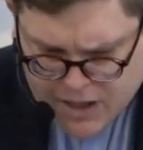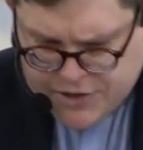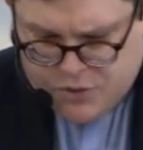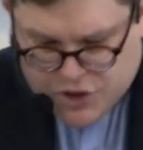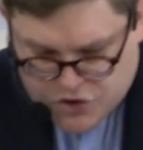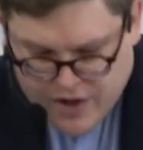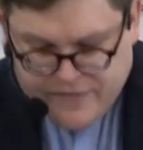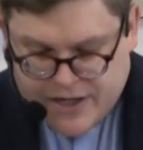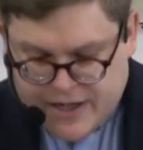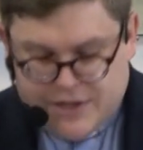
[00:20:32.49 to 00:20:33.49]
you are
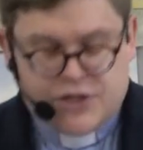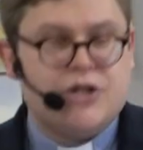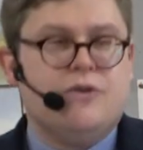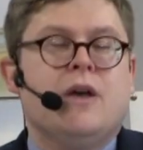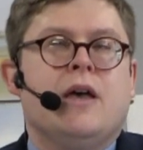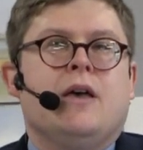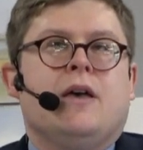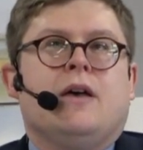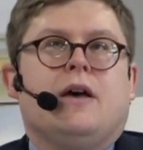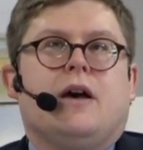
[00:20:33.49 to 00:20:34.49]
driven into
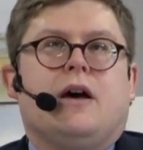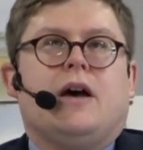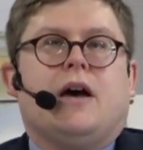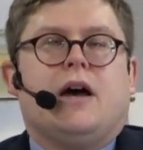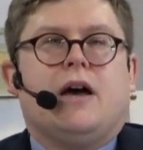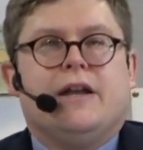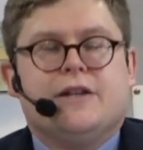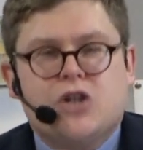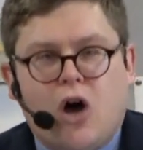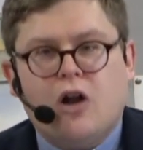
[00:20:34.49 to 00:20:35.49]
an
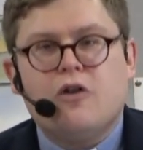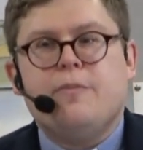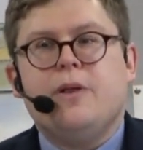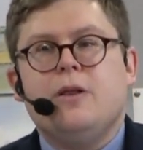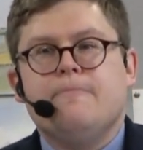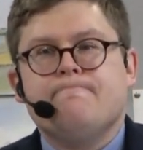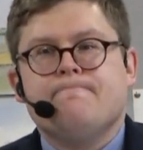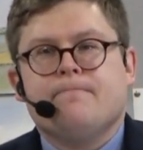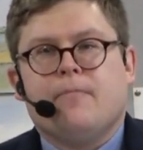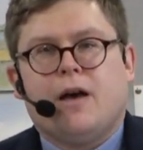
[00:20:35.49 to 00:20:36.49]
intolerable
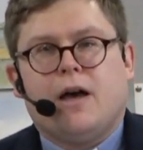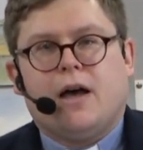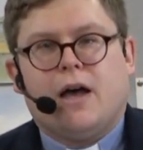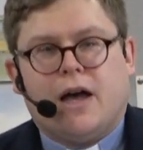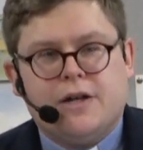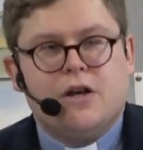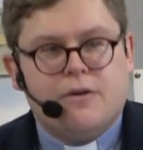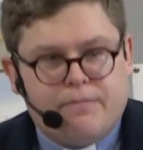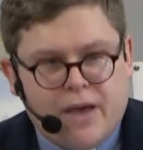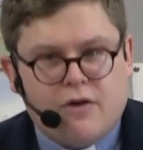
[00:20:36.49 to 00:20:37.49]
and
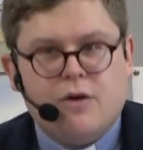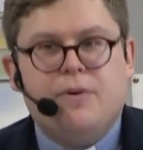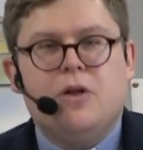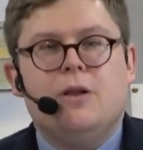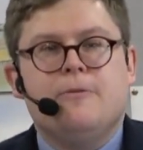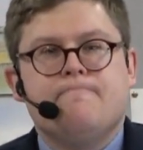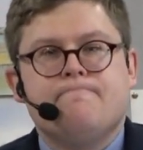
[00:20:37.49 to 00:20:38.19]
unbearable